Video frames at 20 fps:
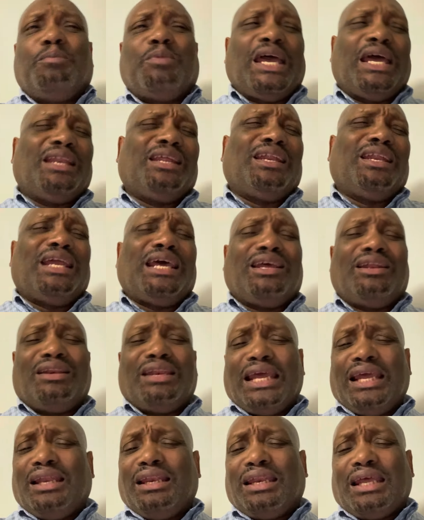and then they,
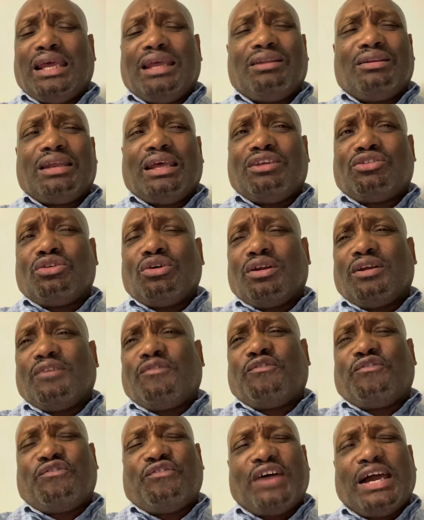they, they, they started
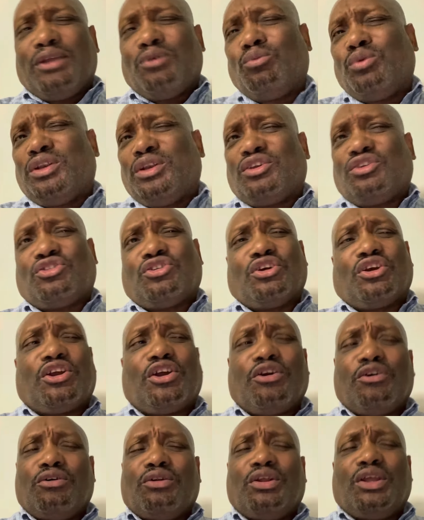fighting with the
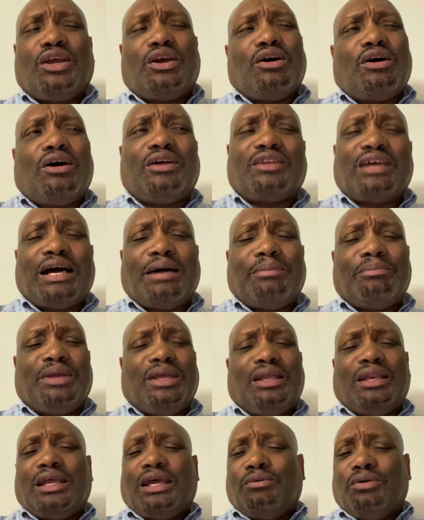security guards. I
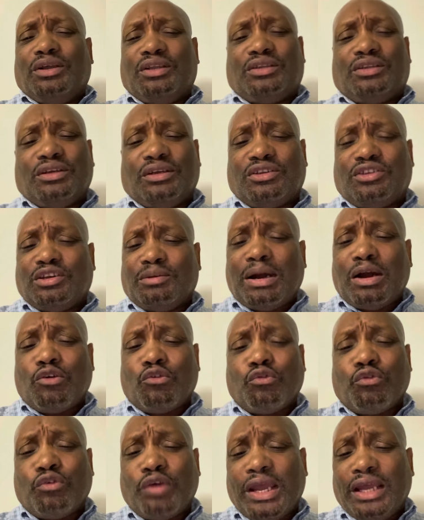mean, it was just some
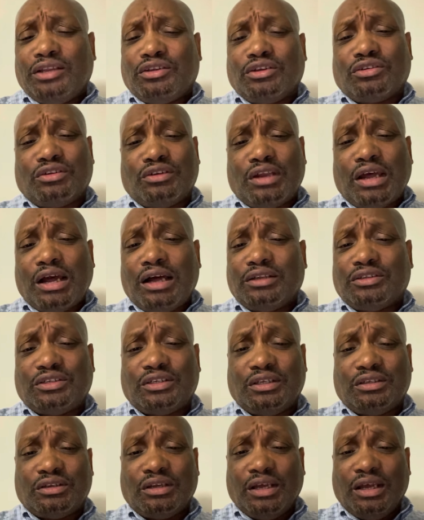outrageous
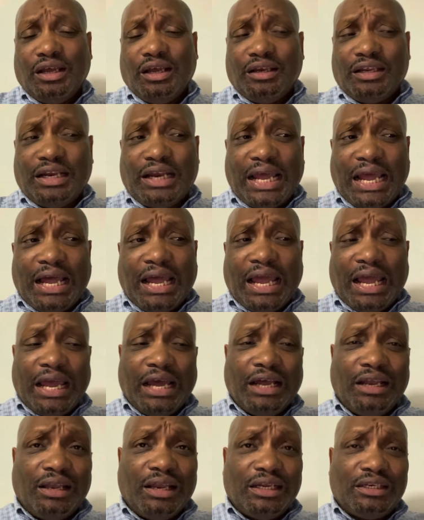nonsense that
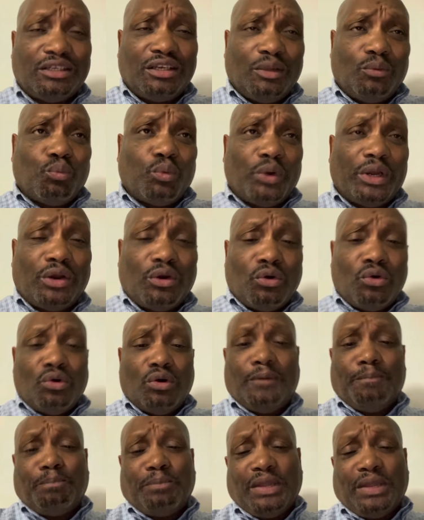allegedly went
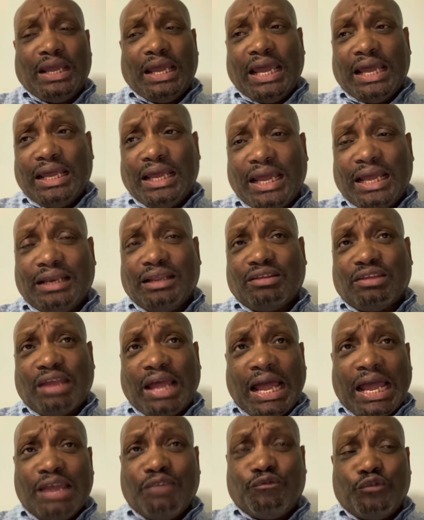on at, at this
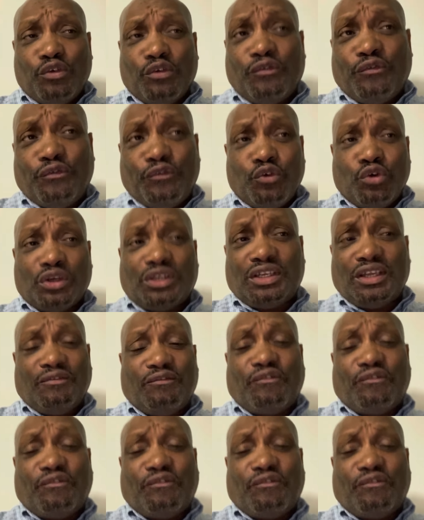iPhone 14